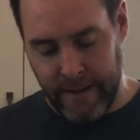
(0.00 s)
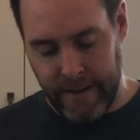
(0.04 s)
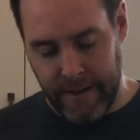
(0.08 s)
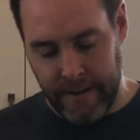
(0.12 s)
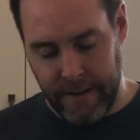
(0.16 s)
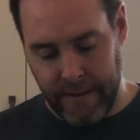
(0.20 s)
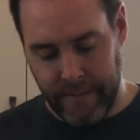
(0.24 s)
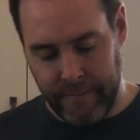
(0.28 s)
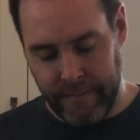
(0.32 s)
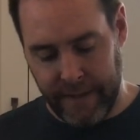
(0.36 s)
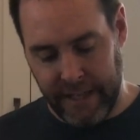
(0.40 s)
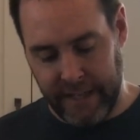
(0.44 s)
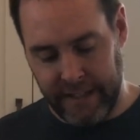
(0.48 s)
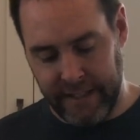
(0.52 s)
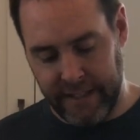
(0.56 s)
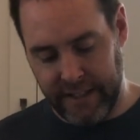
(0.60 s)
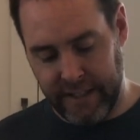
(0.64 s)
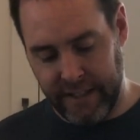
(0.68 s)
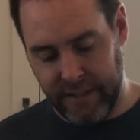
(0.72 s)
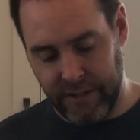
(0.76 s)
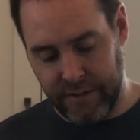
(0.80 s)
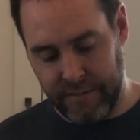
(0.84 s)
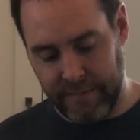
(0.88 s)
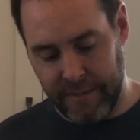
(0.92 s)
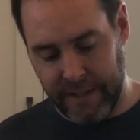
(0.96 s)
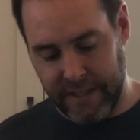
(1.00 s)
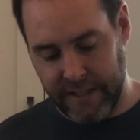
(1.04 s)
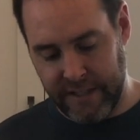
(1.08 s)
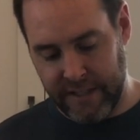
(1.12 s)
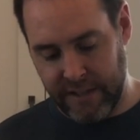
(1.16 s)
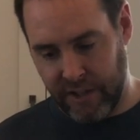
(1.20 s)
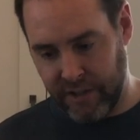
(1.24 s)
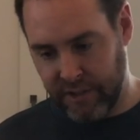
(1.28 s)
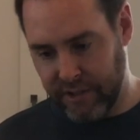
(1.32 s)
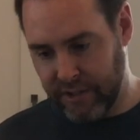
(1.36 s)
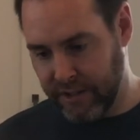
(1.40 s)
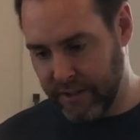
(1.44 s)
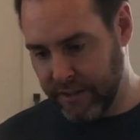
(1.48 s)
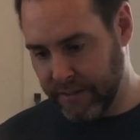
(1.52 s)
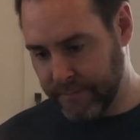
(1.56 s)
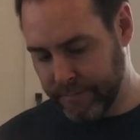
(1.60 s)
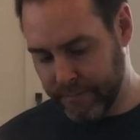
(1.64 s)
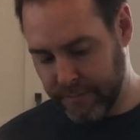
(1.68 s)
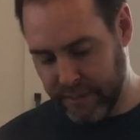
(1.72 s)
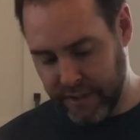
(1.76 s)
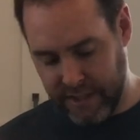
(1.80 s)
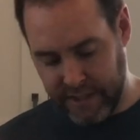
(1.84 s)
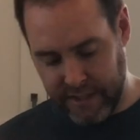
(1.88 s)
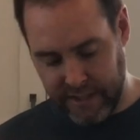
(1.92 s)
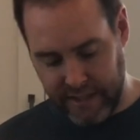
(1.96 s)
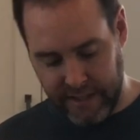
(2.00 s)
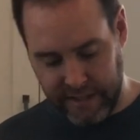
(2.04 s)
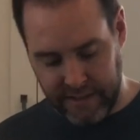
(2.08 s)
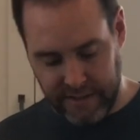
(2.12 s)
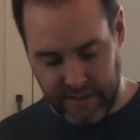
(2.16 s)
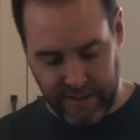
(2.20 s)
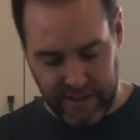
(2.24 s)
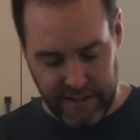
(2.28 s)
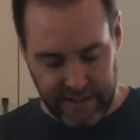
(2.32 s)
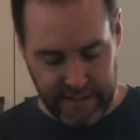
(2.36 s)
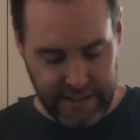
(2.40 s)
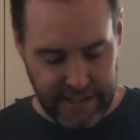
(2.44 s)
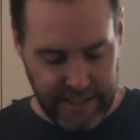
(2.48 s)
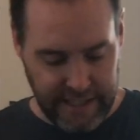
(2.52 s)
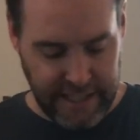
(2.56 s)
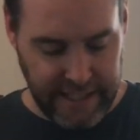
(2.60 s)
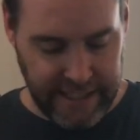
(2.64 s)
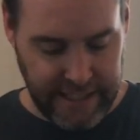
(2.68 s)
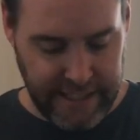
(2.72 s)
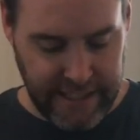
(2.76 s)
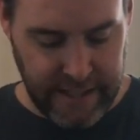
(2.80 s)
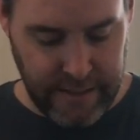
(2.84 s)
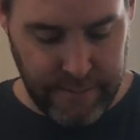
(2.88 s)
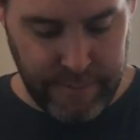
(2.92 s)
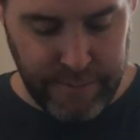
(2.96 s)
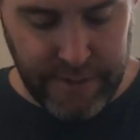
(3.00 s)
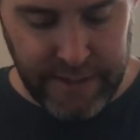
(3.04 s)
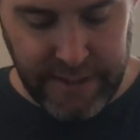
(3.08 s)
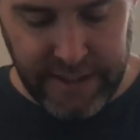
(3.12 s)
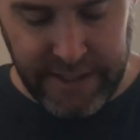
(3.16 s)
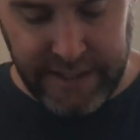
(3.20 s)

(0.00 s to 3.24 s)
And then here's my starter, which, as you can see, I keep in